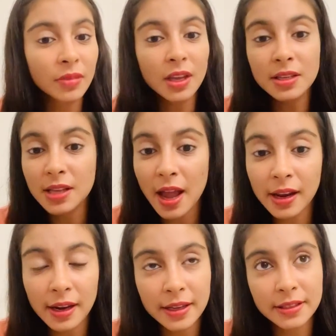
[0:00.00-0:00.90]
It's
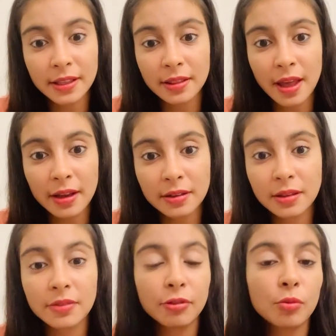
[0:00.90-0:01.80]
highlighting that.
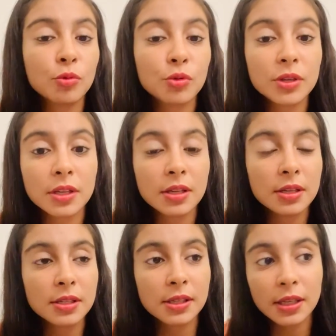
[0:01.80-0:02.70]
The full moon
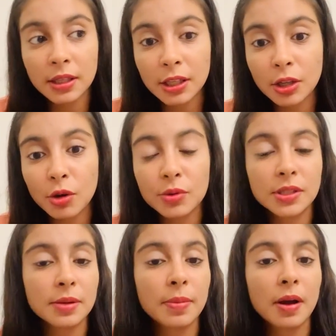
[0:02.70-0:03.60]
is in Leo.
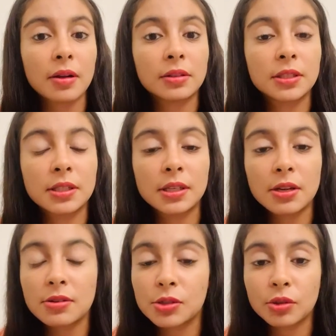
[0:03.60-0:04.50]
It's about
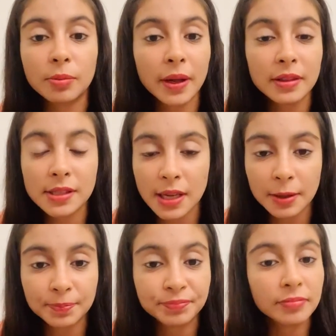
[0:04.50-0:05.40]
Leo's ruled by the sun.